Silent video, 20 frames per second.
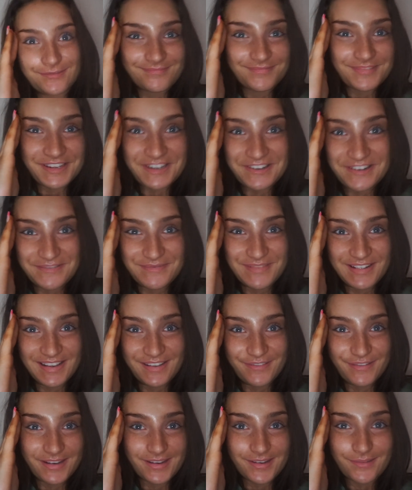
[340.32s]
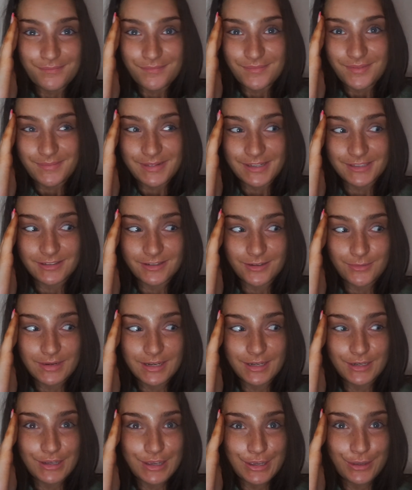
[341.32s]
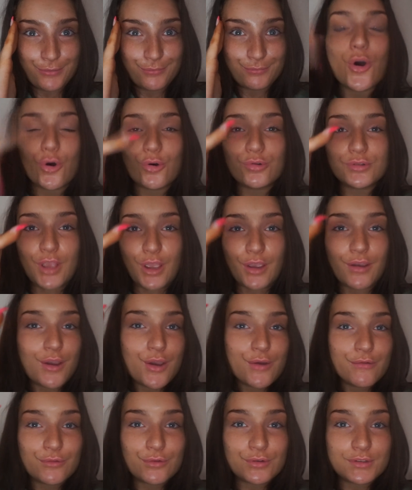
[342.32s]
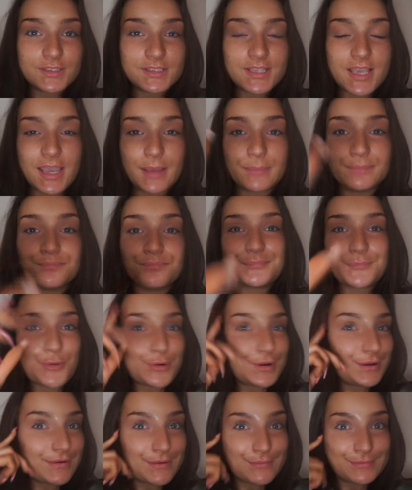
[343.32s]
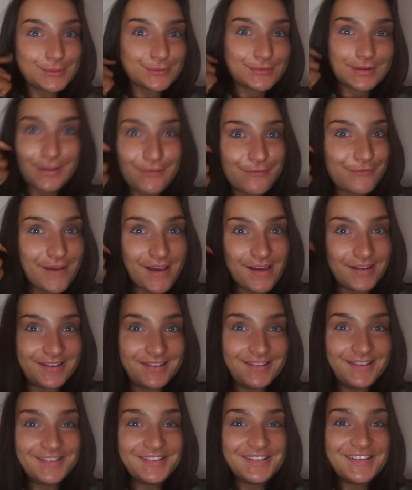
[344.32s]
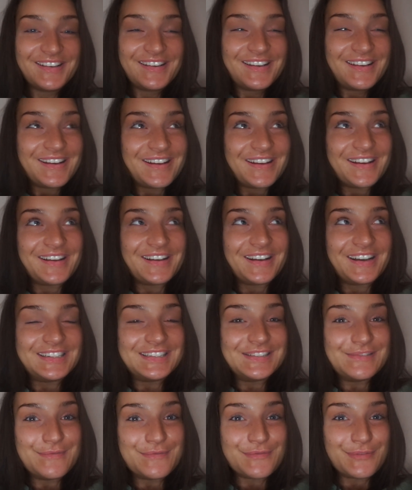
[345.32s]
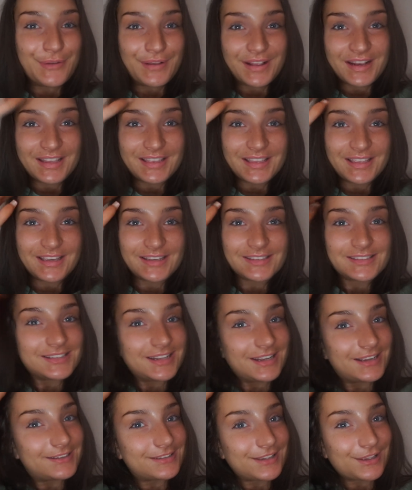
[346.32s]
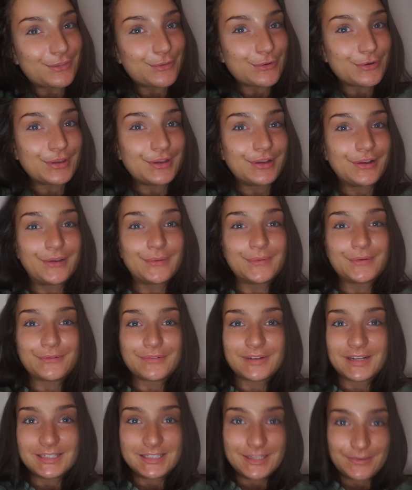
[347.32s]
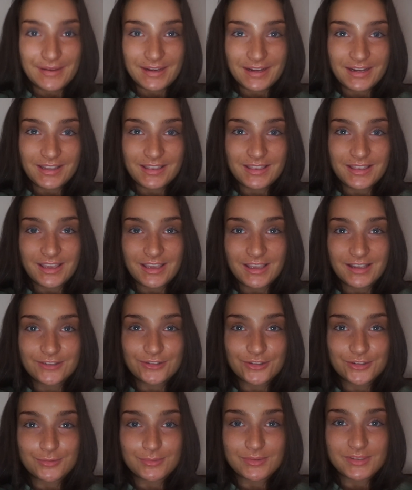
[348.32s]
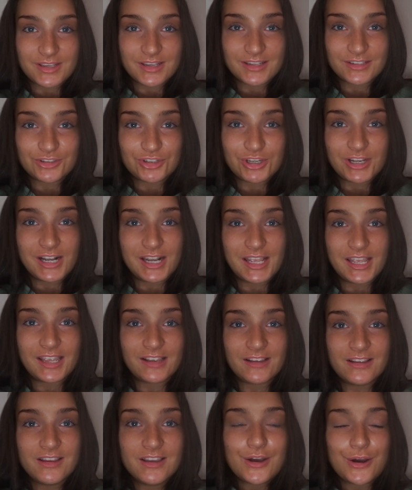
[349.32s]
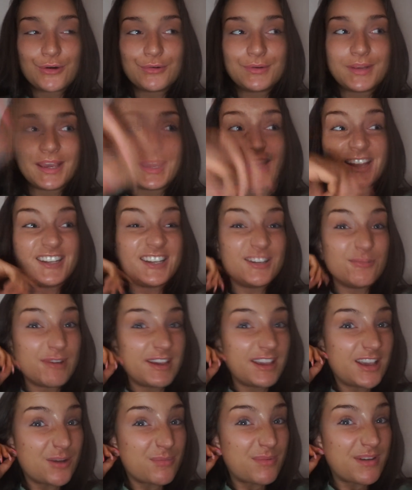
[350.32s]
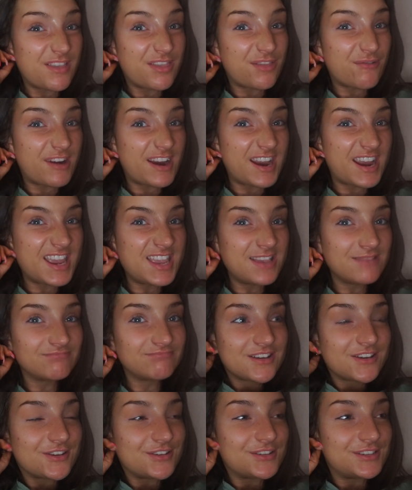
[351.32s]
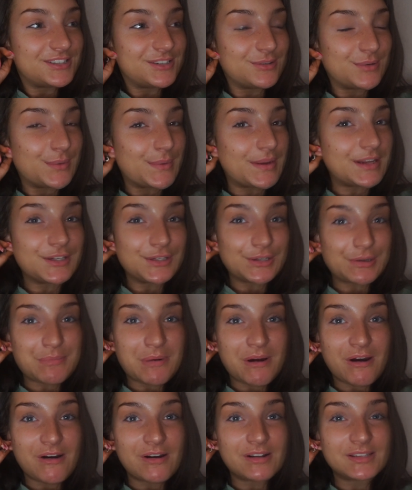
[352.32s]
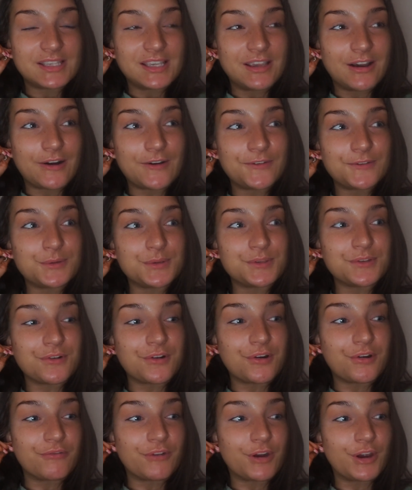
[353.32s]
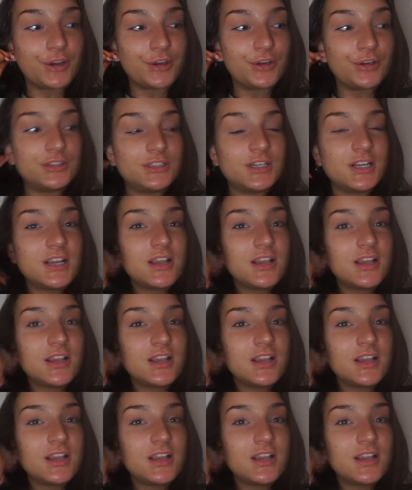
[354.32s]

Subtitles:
I can't believe it. I'm actually 22. Also, I forgot to say, Bonnie Ram was really fun. I just didn't vlog anything yesterday because I thought, you know, I'm not really doing anything. Just was like chilling. Whole day, I did wake up at 3. Because we went to a party afterwards on our road.